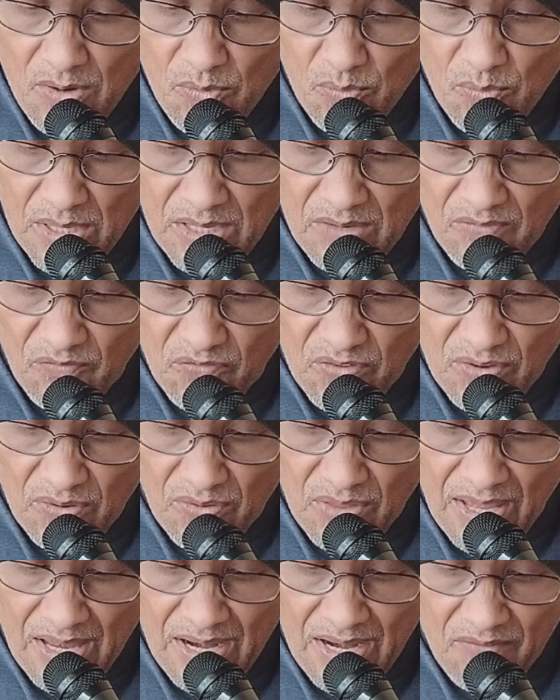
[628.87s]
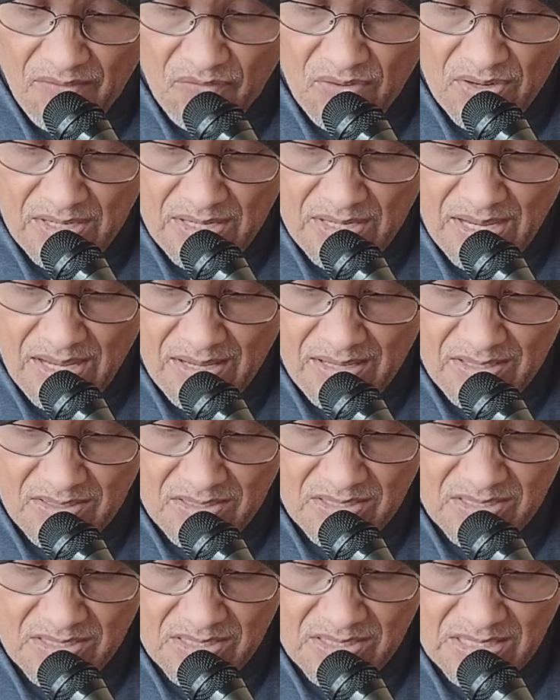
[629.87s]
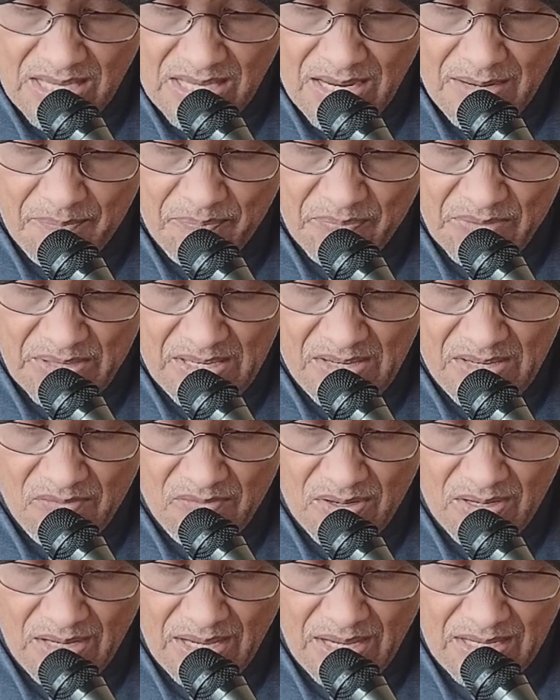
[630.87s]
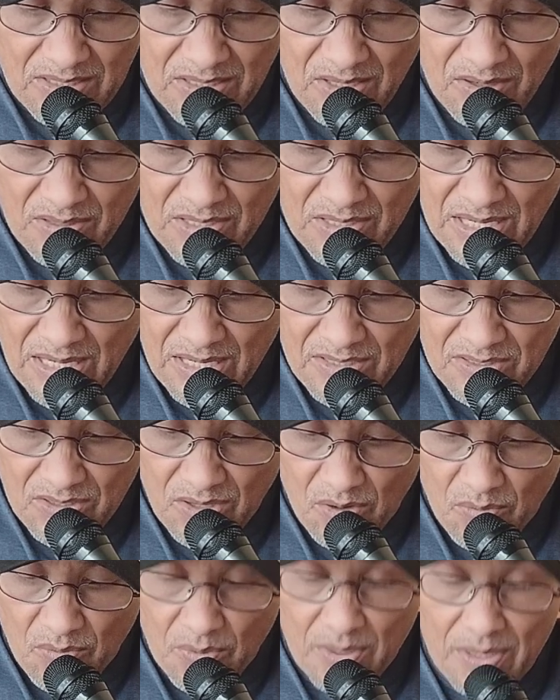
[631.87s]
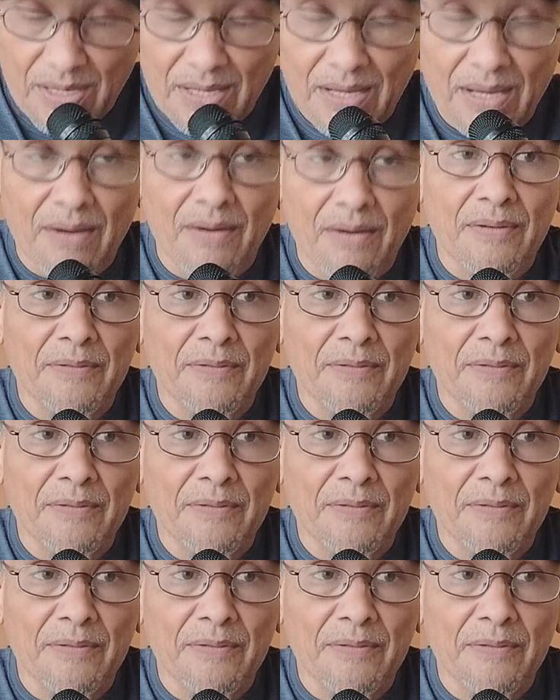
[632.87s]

we can feel that every day is the same even as our days are running out.